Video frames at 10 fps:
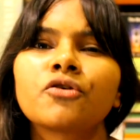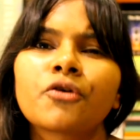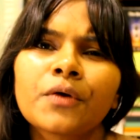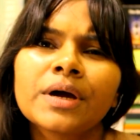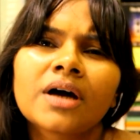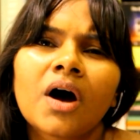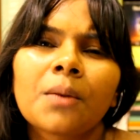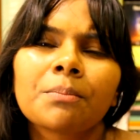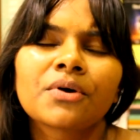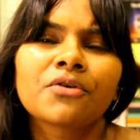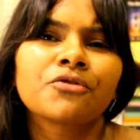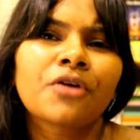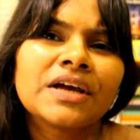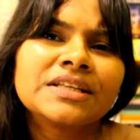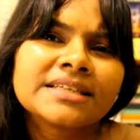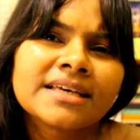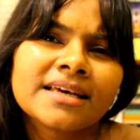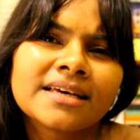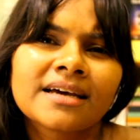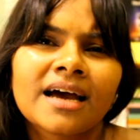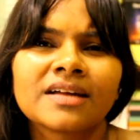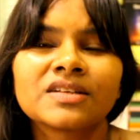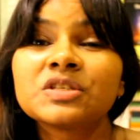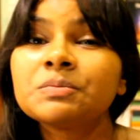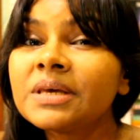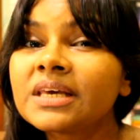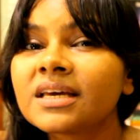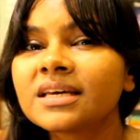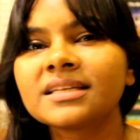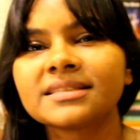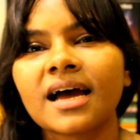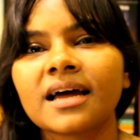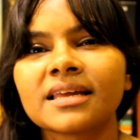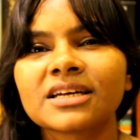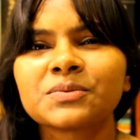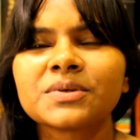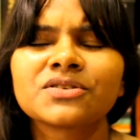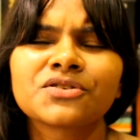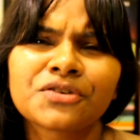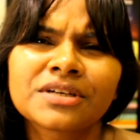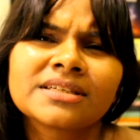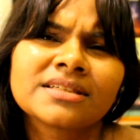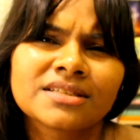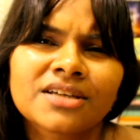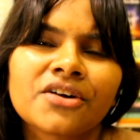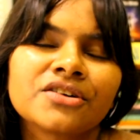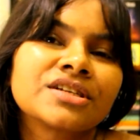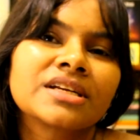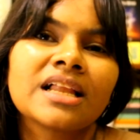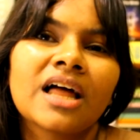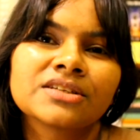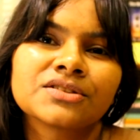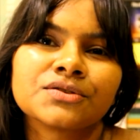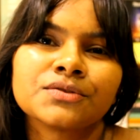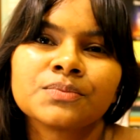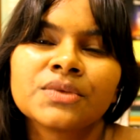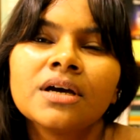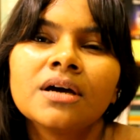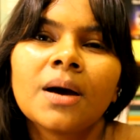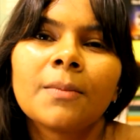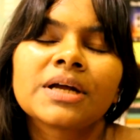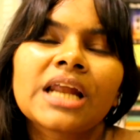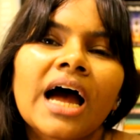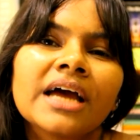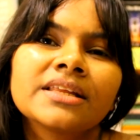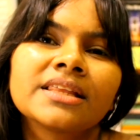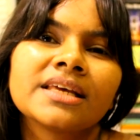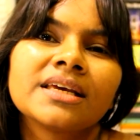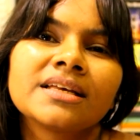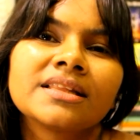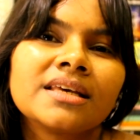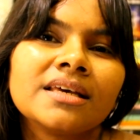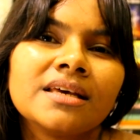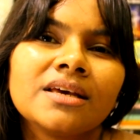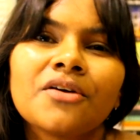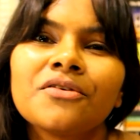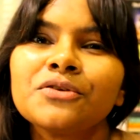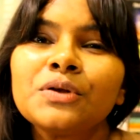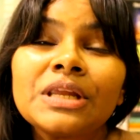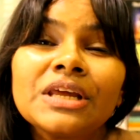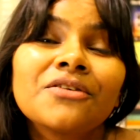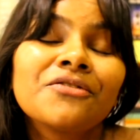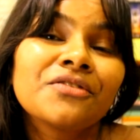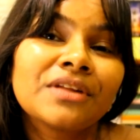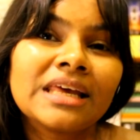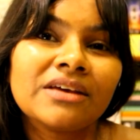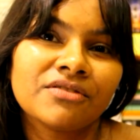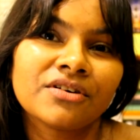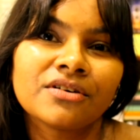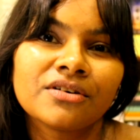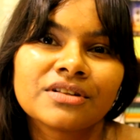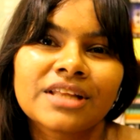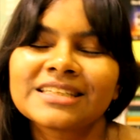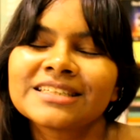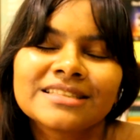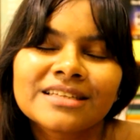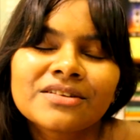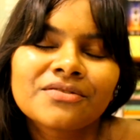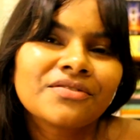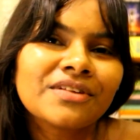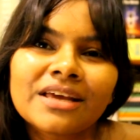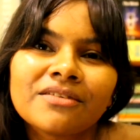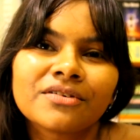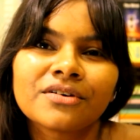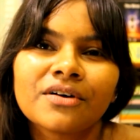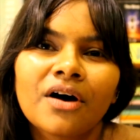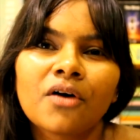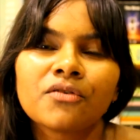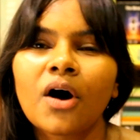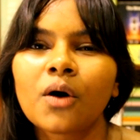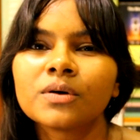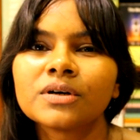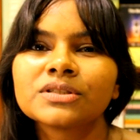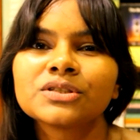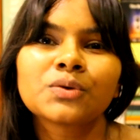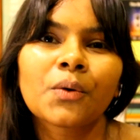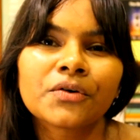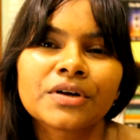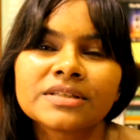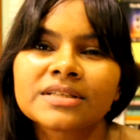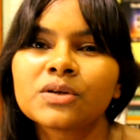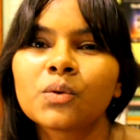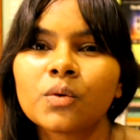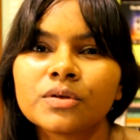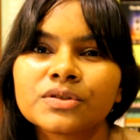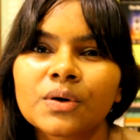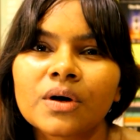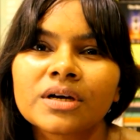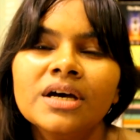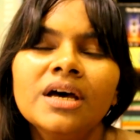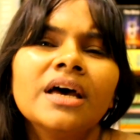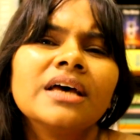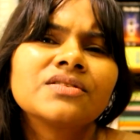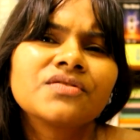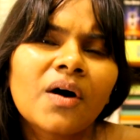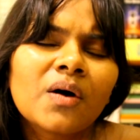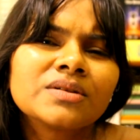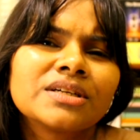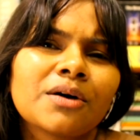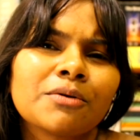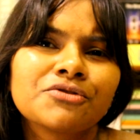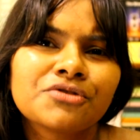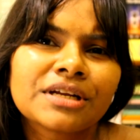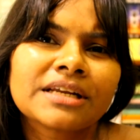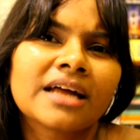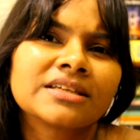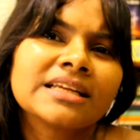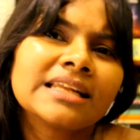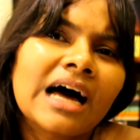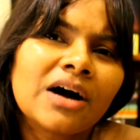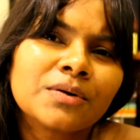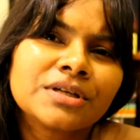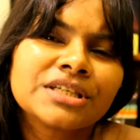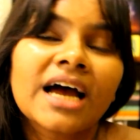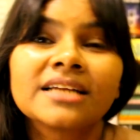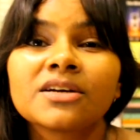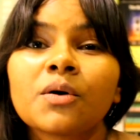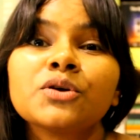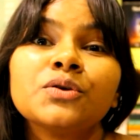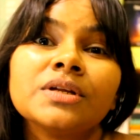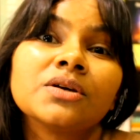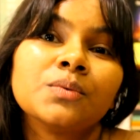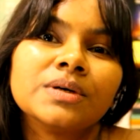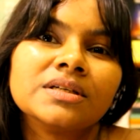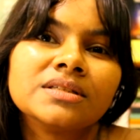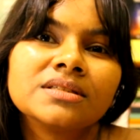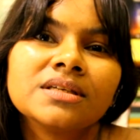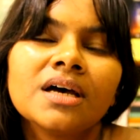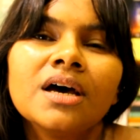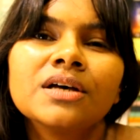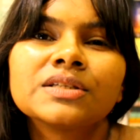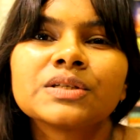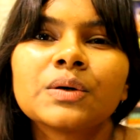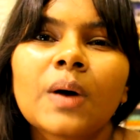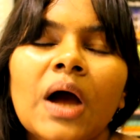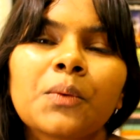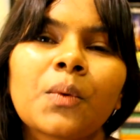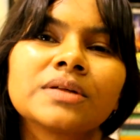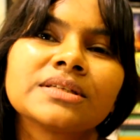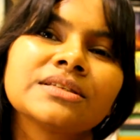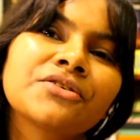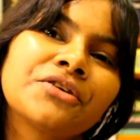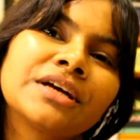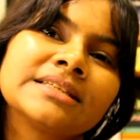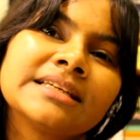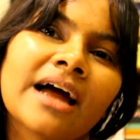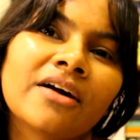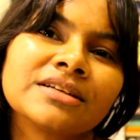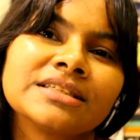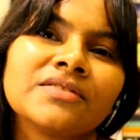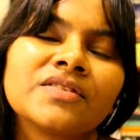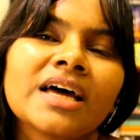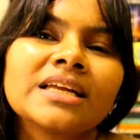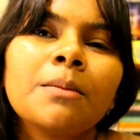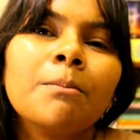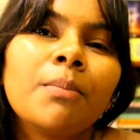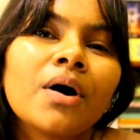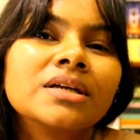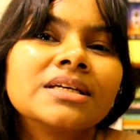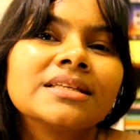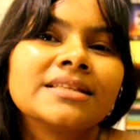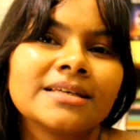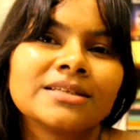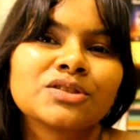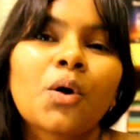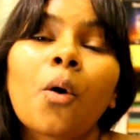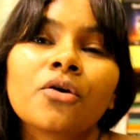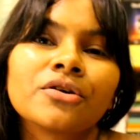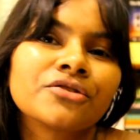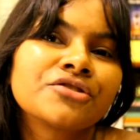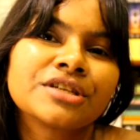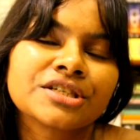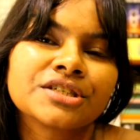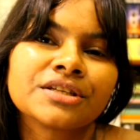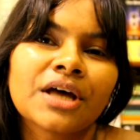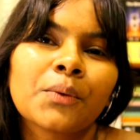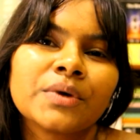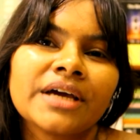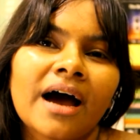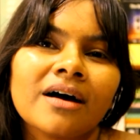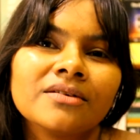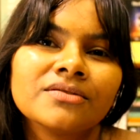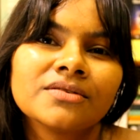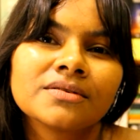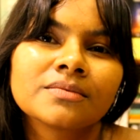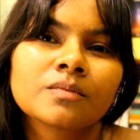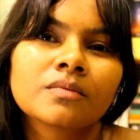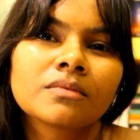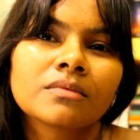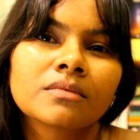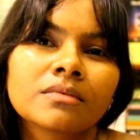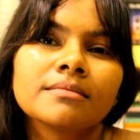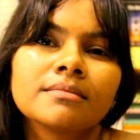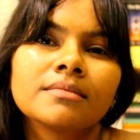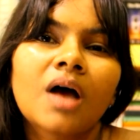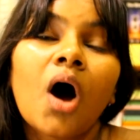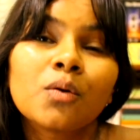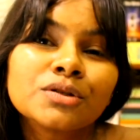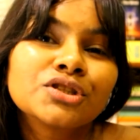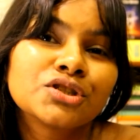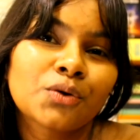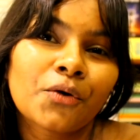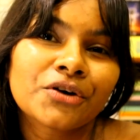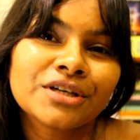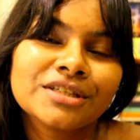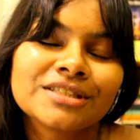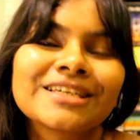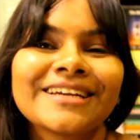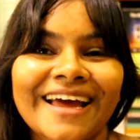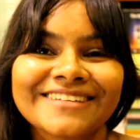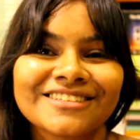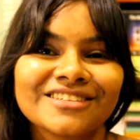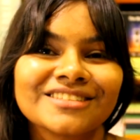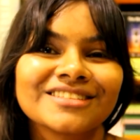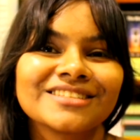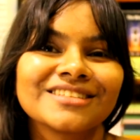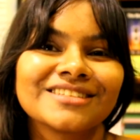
Growing up, writing and speaking in dialect was greatly discouraged in the classroom, but I think the unique flavor, that distinct flavor of our stories and old talk is found in our Trinidadian language and our unique words. So I wanted to create a narrative that embodied this oral tradition that we have. Our stories connect us.